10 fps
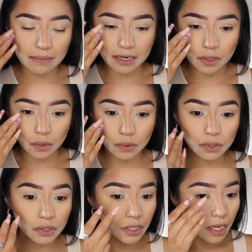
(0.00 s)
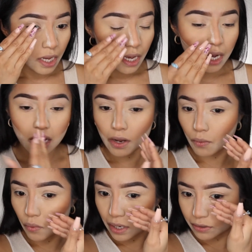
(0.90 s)
my nose,
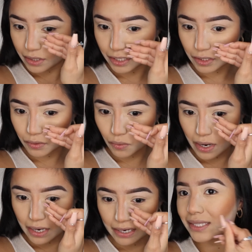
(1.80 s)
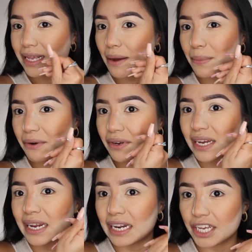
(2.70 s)
while this one is not very
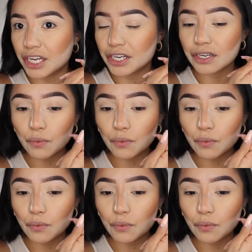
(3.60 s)
clear